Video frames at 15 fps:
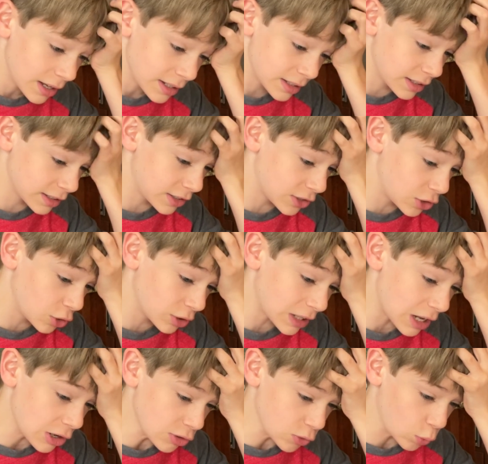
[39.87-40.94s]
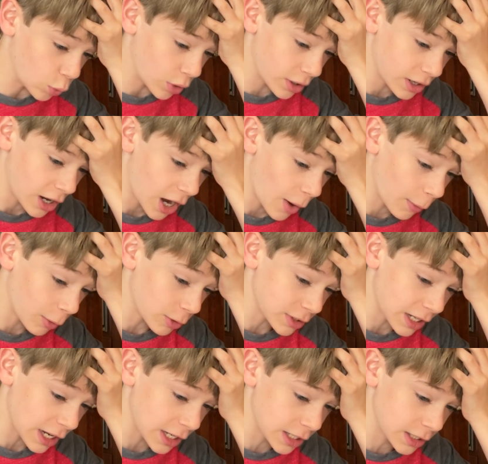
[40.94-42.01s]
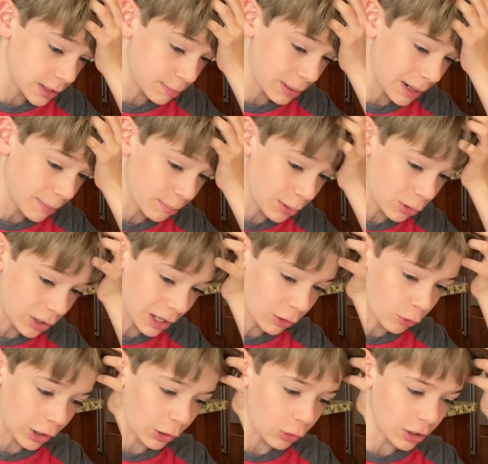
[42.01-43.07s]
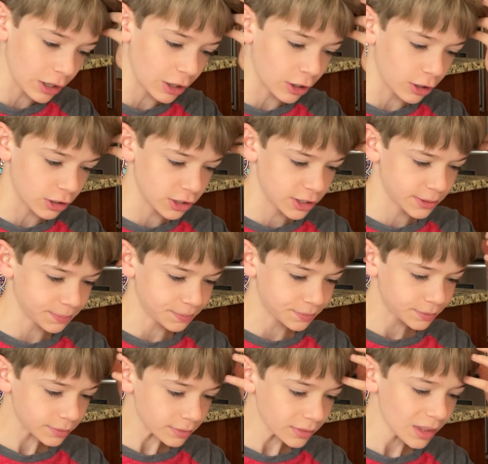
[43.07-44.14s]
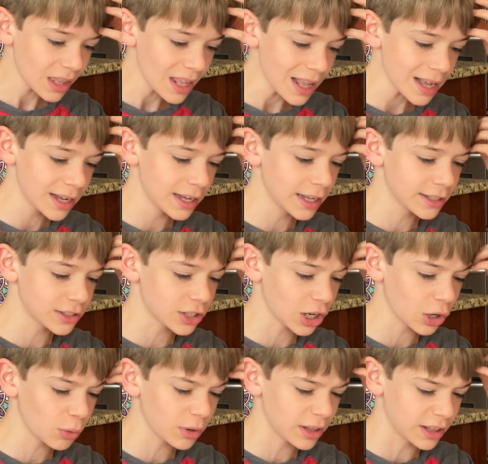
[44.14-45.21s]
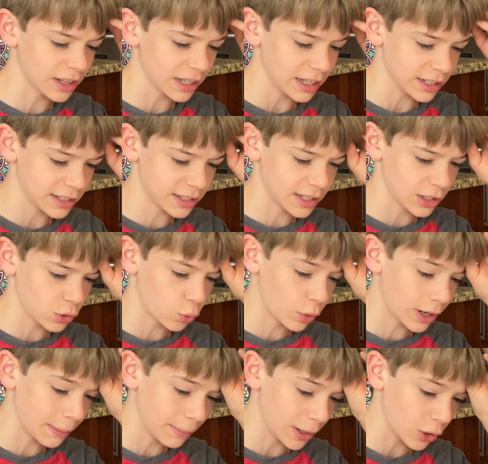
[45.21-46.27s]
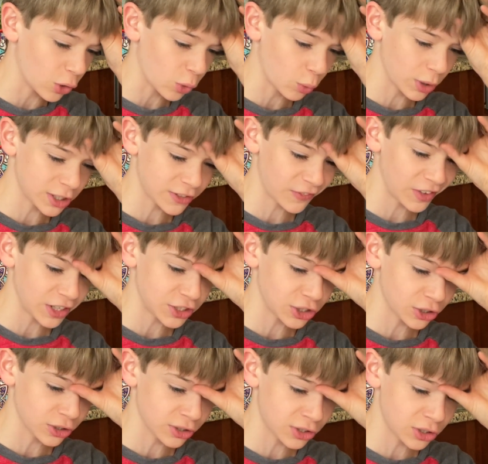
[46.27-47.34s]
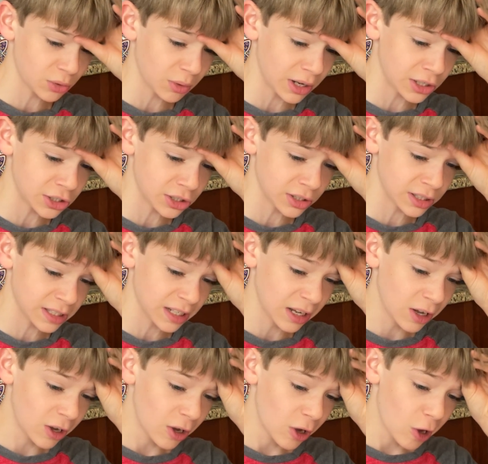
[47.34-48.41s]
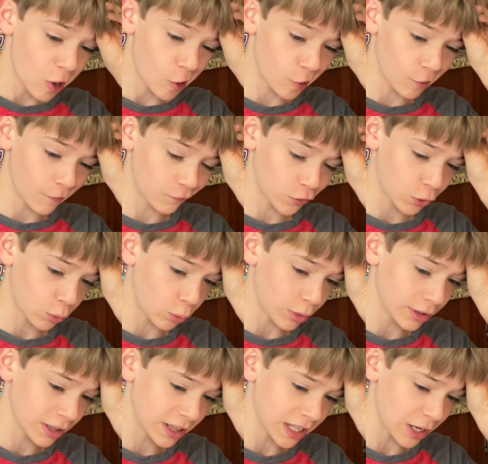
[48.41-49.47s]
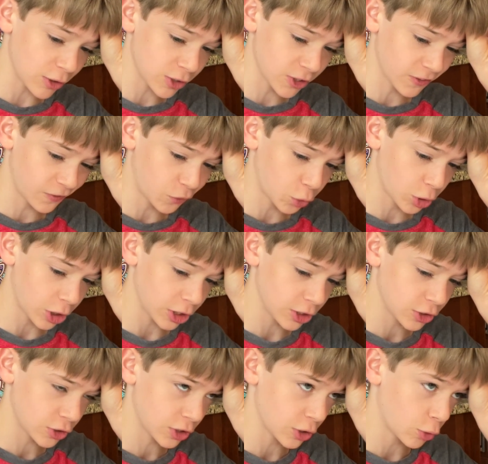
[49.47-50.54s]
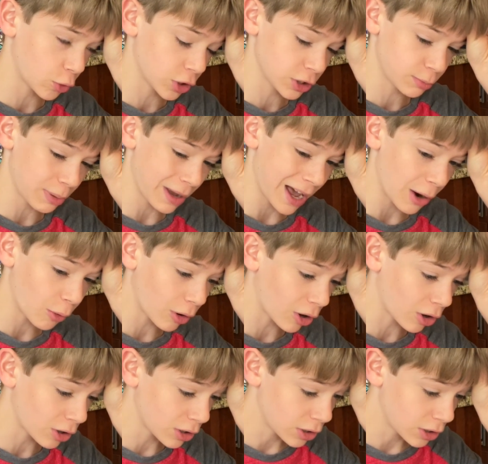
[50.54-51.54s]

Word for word: Since 2001, Hot Wheels has been building real cars. It started with this, the twin mill, which features two engines and over 1,400 horsepower.